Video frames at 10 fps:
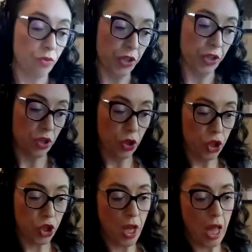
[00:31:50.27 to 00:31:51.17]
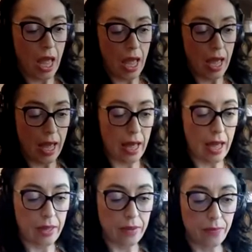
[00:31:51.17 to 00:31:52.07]
of research
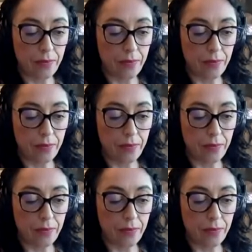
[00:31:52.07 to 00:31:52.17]
uh,